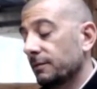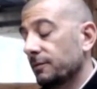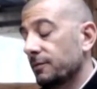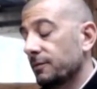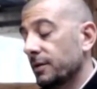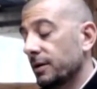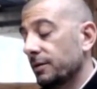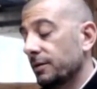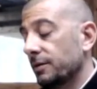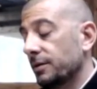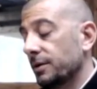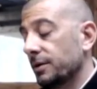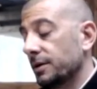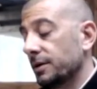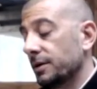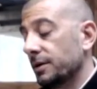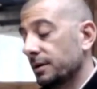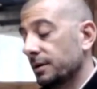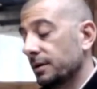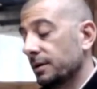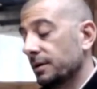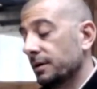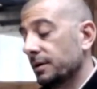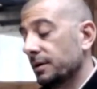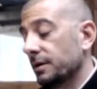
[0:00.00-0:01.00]

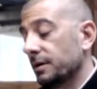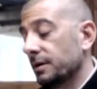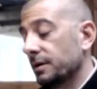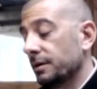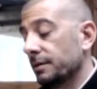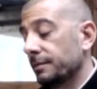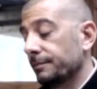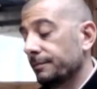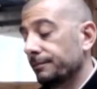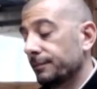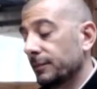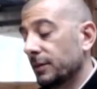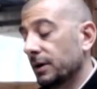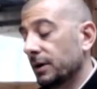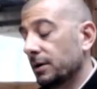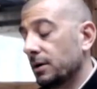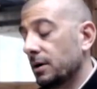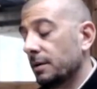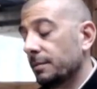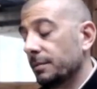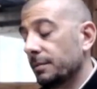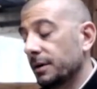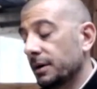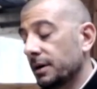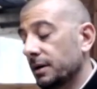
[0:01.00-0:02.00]
very
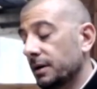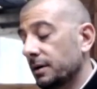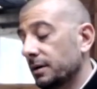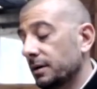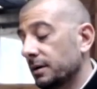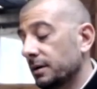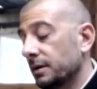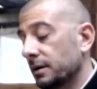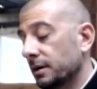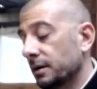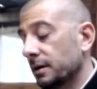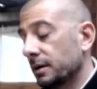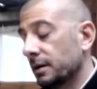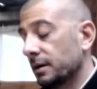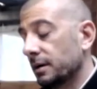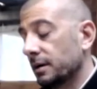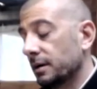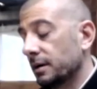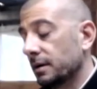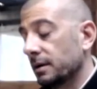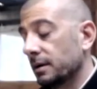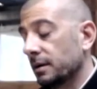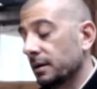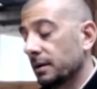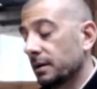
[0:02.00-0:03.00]
accommodating,
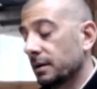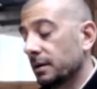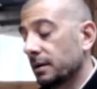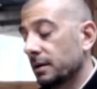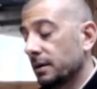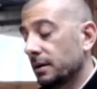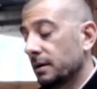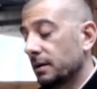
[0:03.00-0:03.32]
and